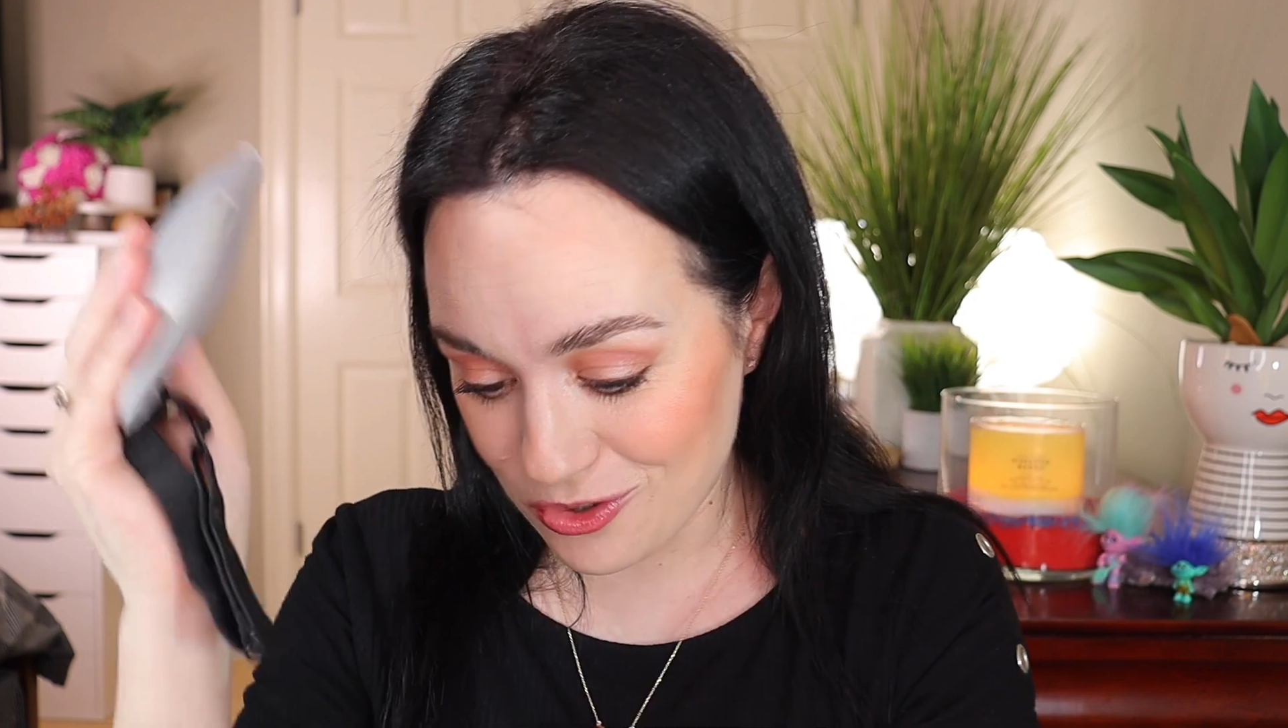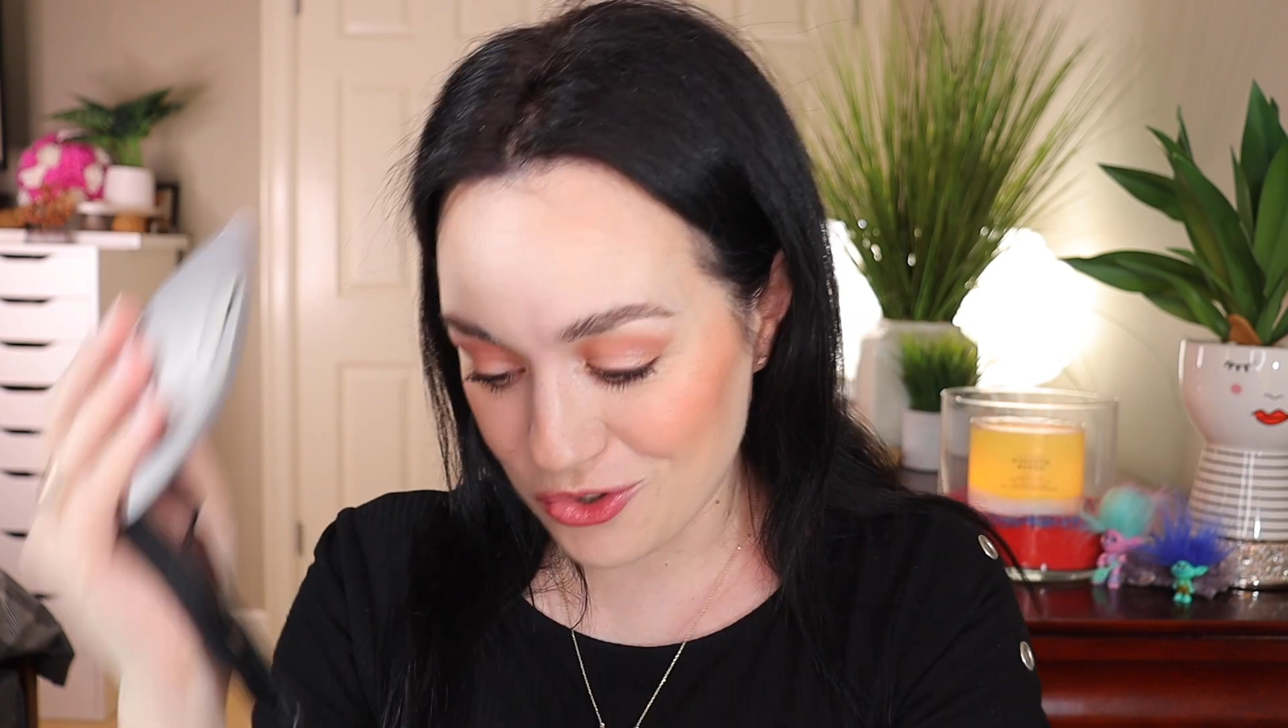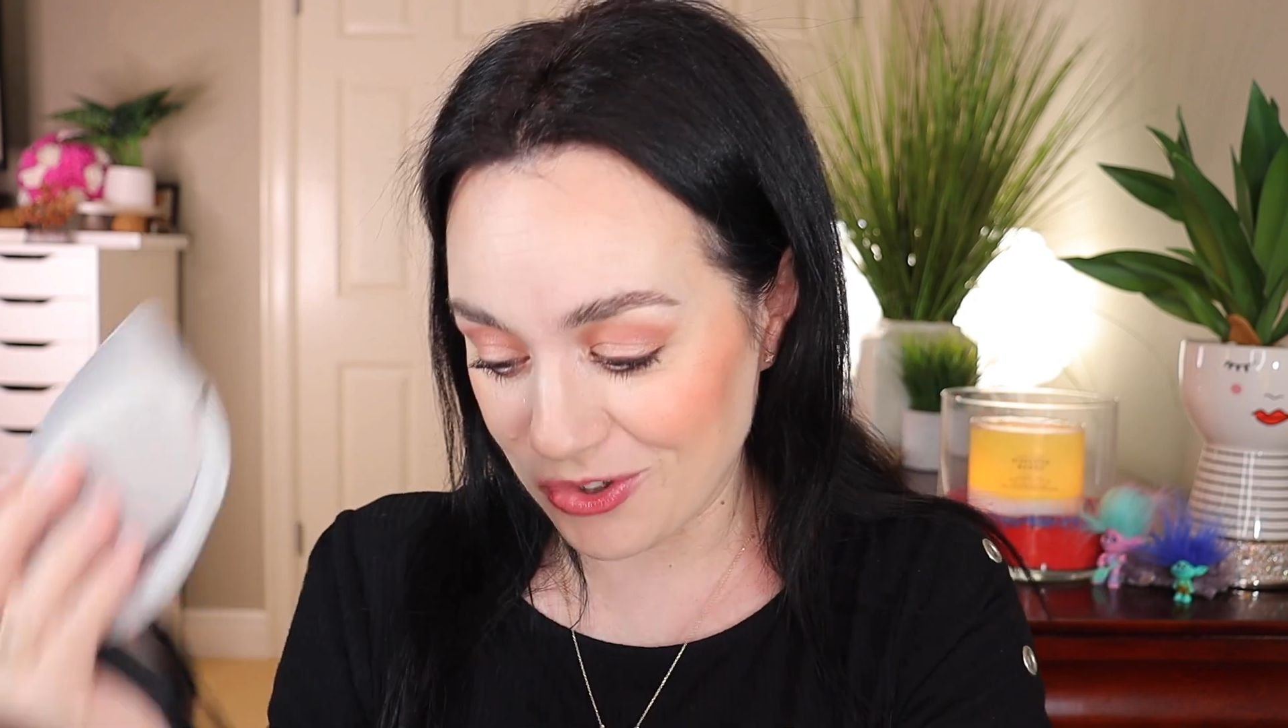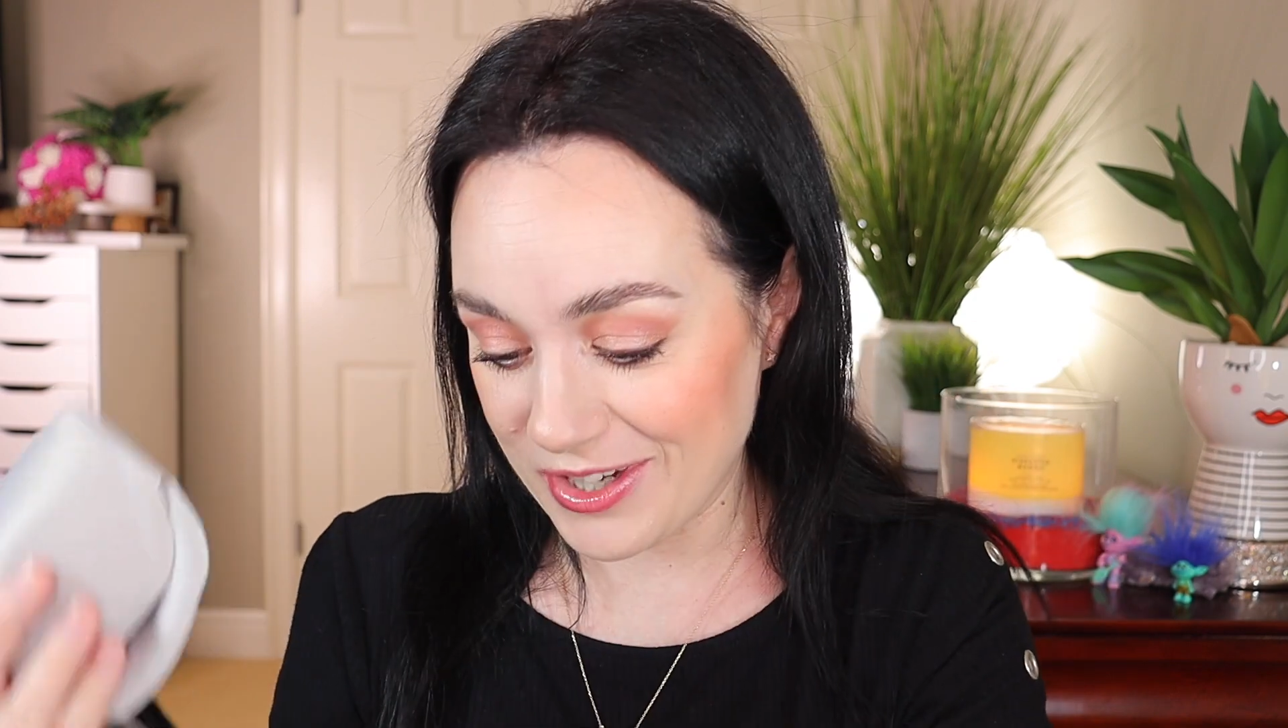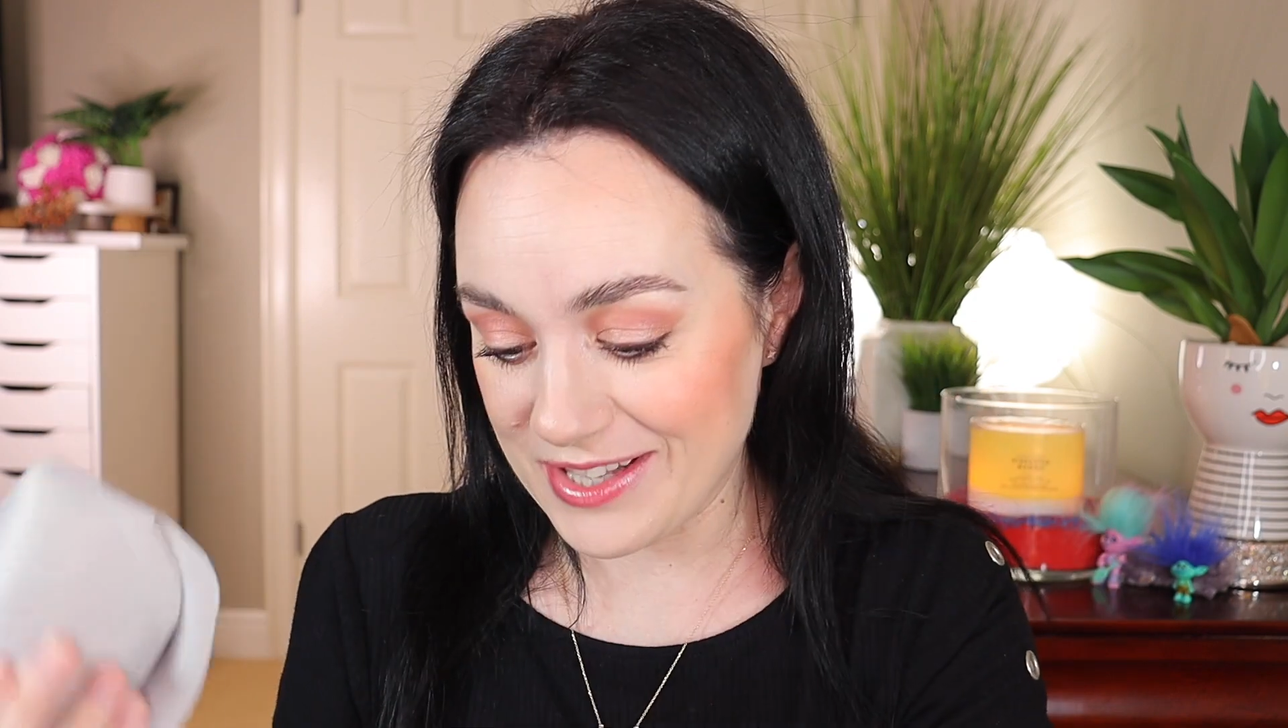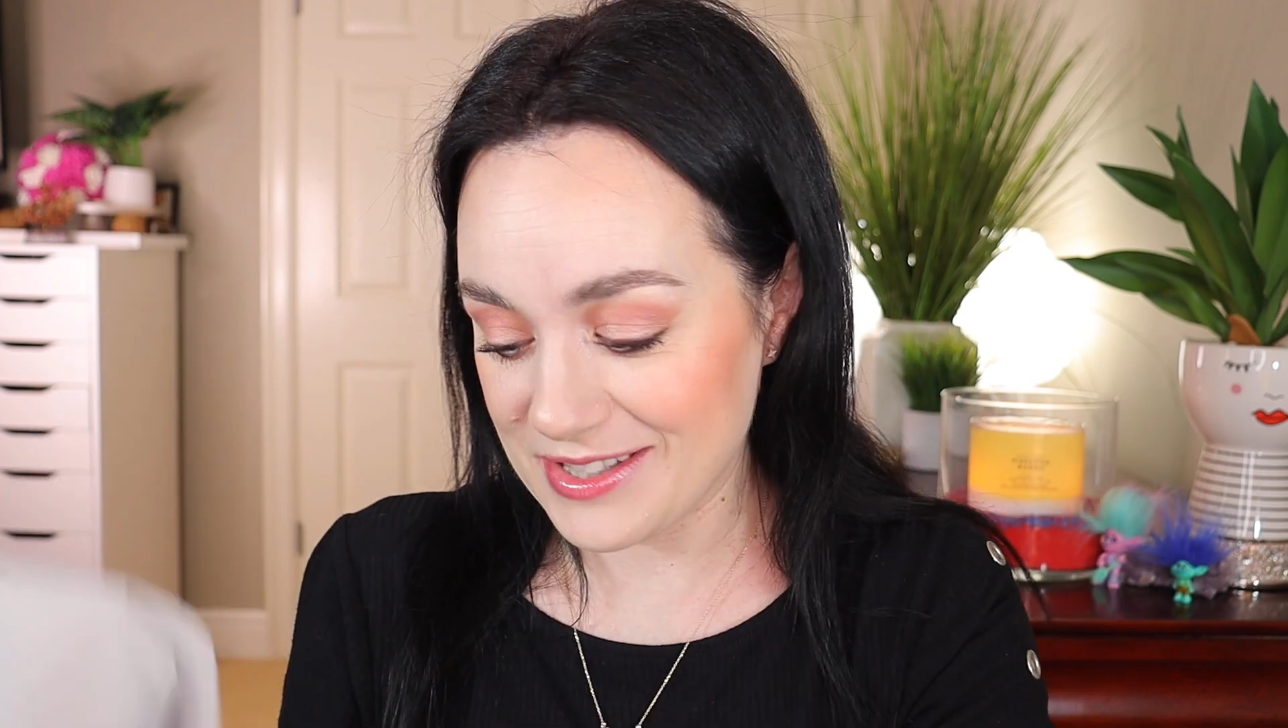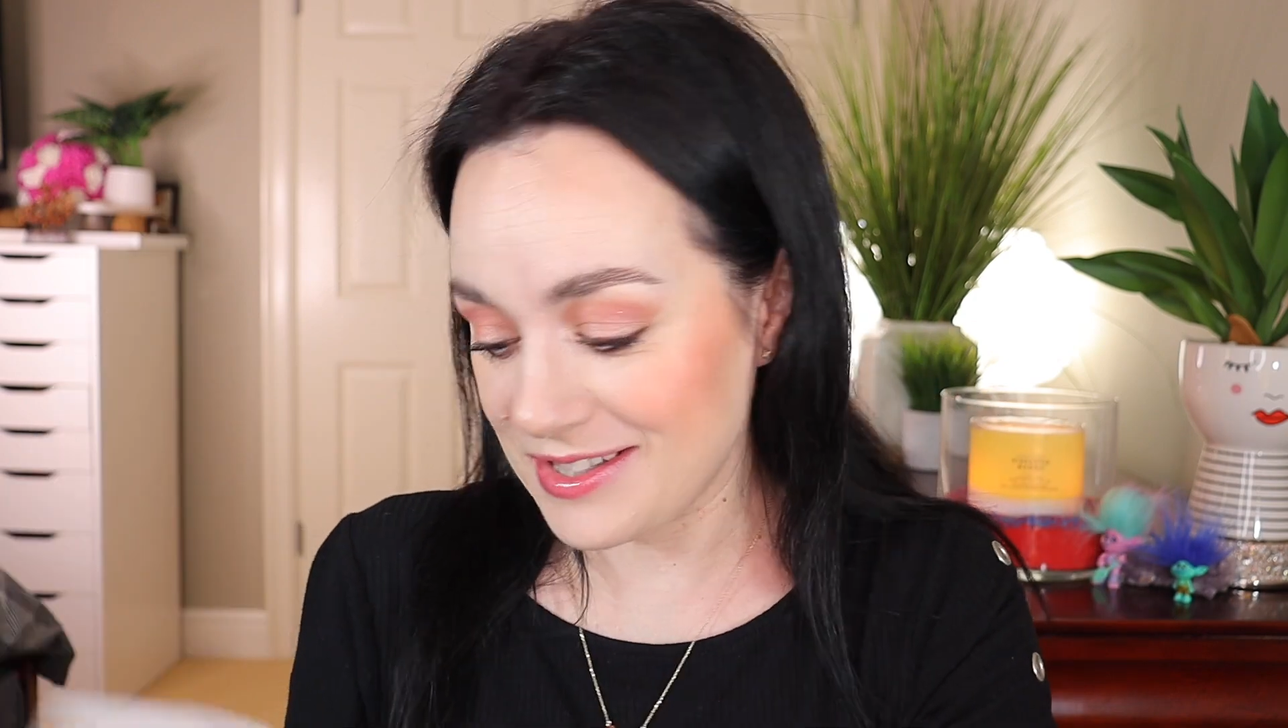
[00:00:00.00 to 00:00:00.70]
show you guys